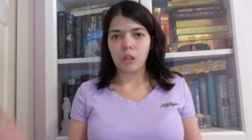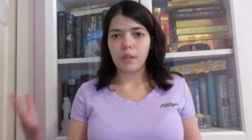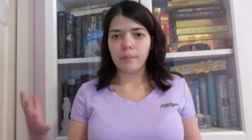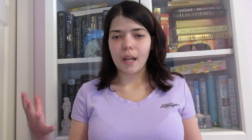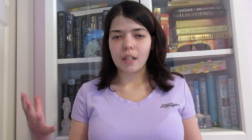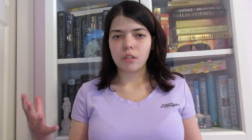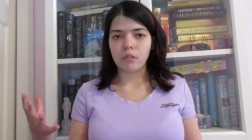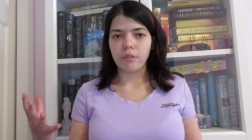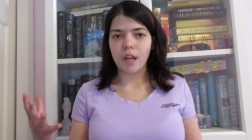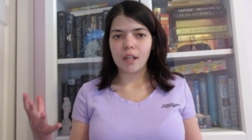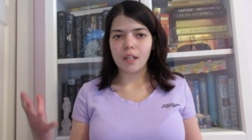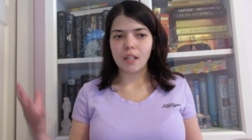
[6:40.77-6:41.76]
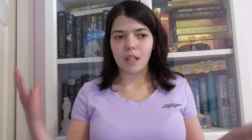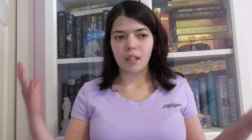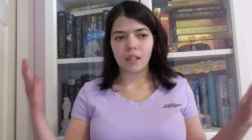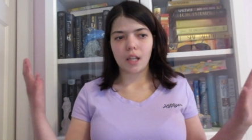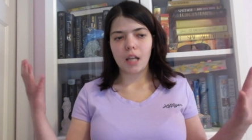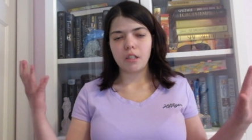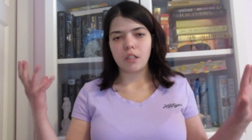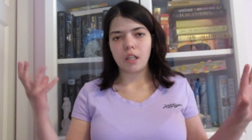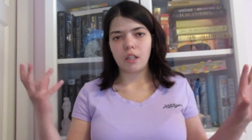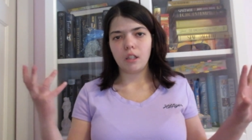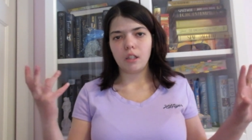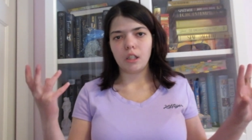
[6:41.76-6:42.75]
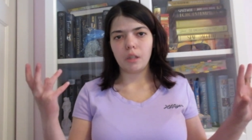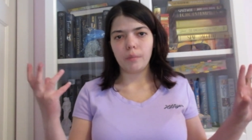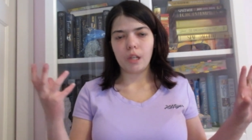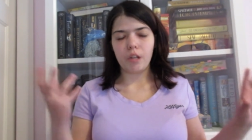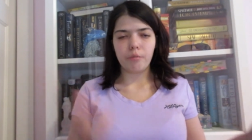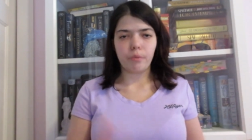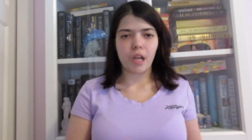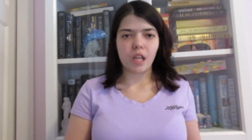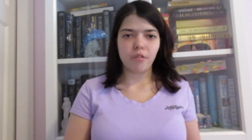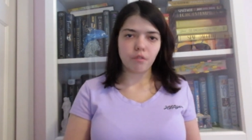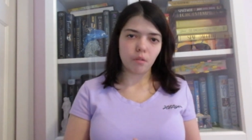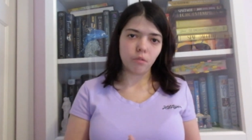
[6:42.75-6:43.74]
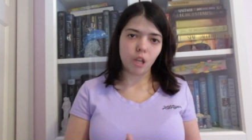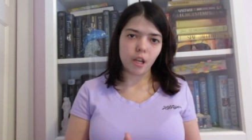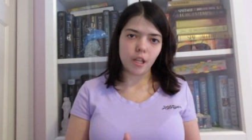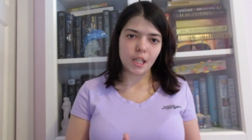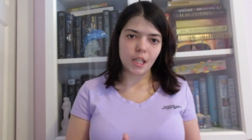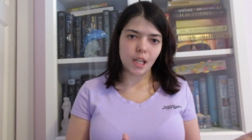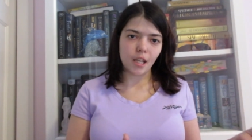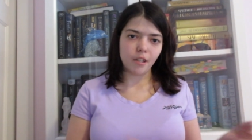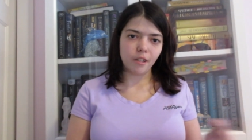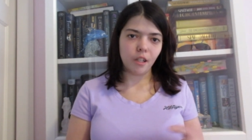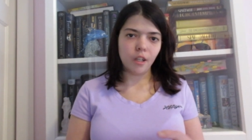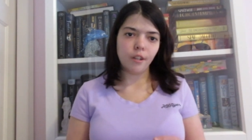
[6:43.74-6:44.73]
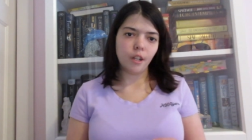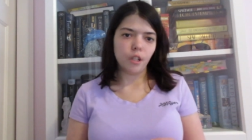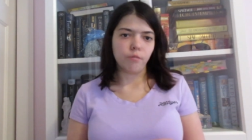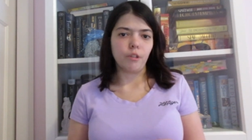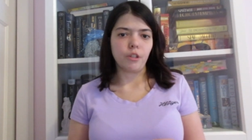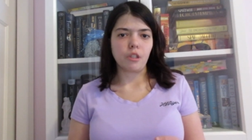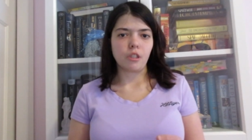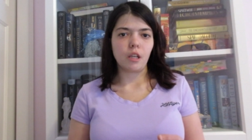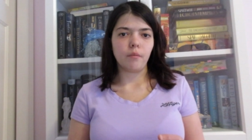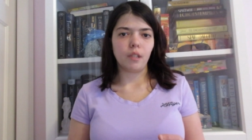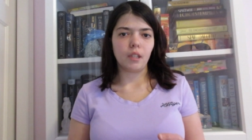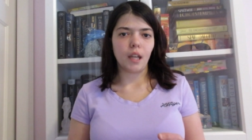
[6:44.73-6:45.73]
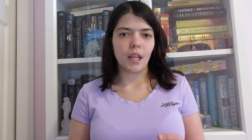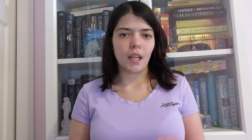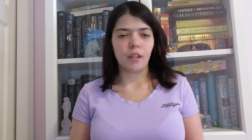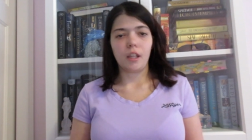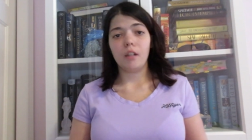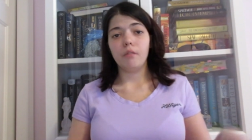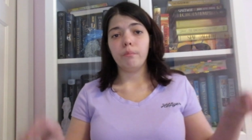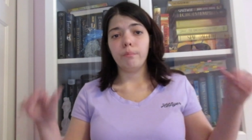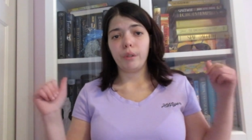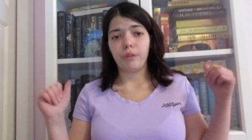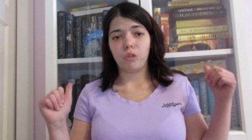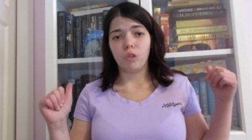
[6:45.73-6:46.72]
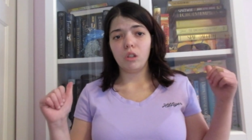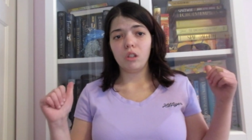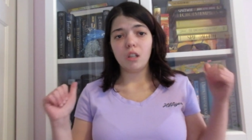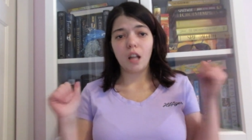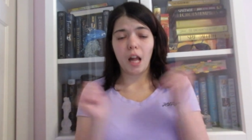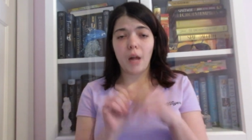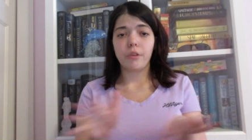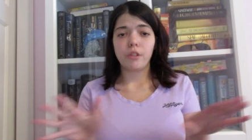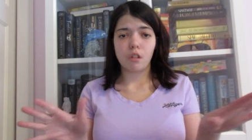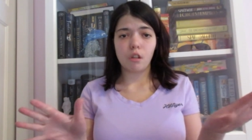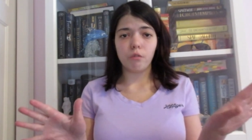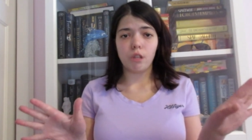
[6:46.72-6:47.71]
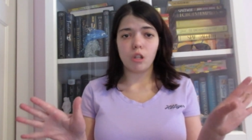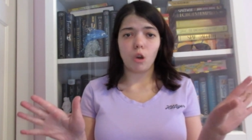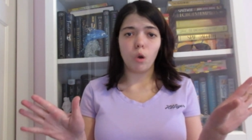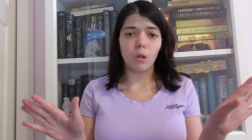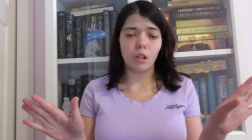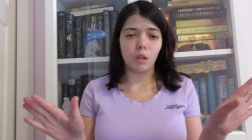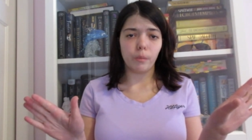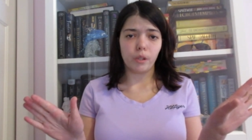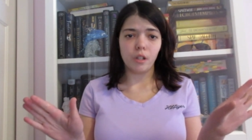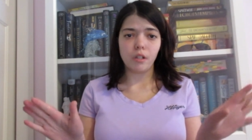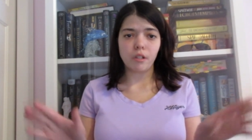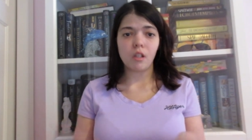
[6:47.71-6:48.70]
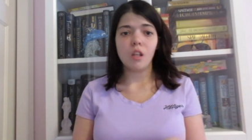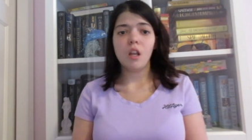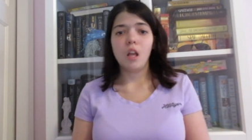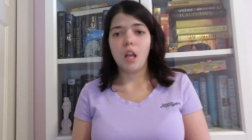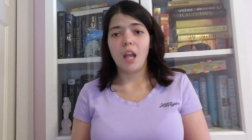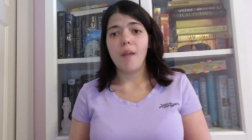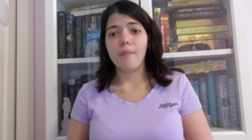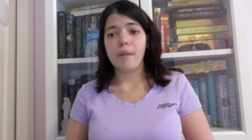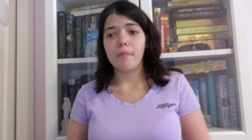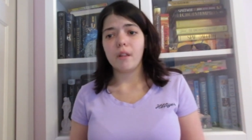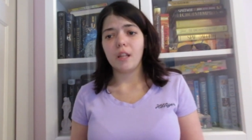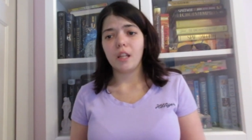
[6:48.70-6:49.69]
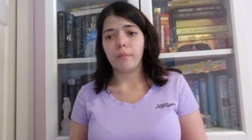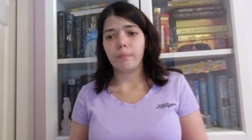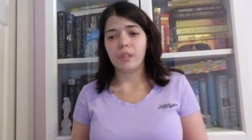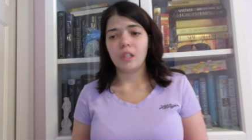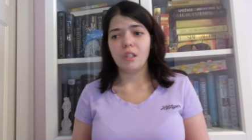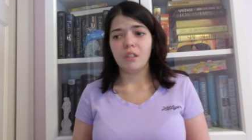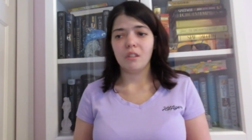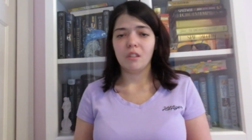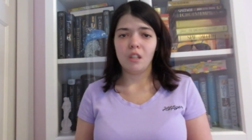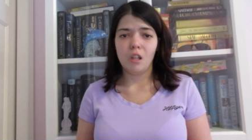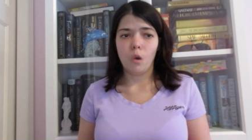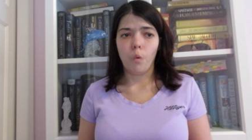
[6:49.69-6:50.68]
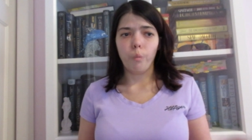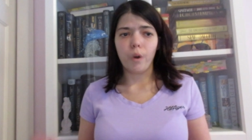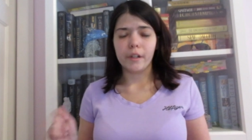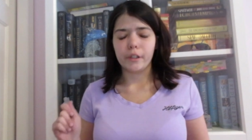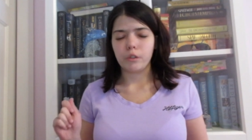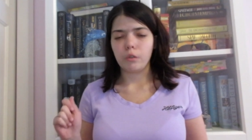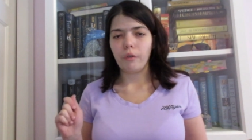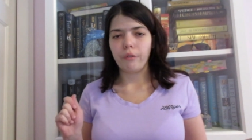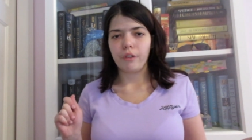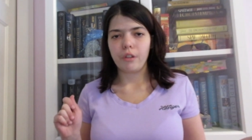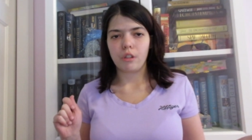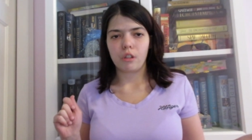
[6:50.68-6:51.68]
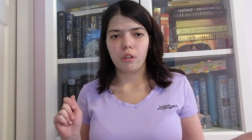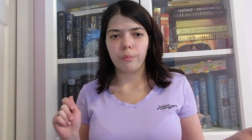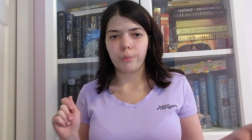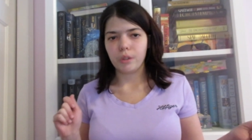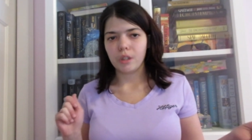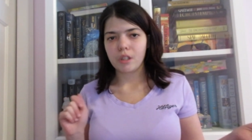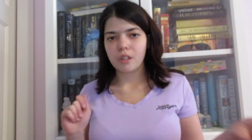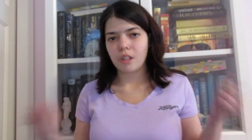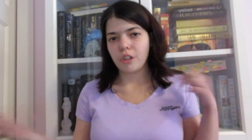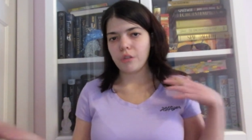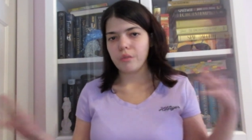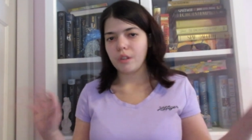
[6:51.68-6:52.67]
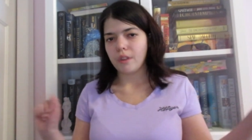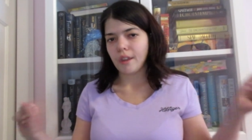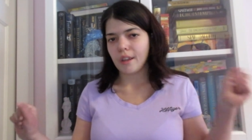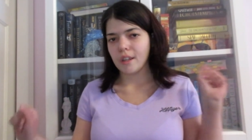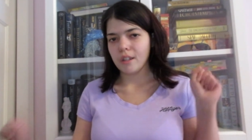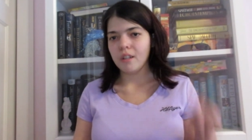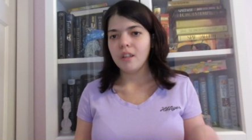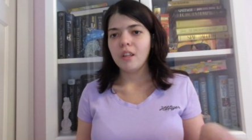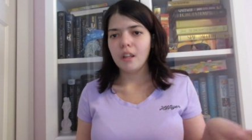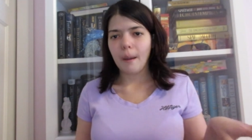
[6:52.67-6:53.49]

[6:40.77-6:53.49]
go back to writing and kind of take a little bit of break from reading again, which is something I had done before. I would still read audiobooks, and maybe like bring one or two physical books here and there.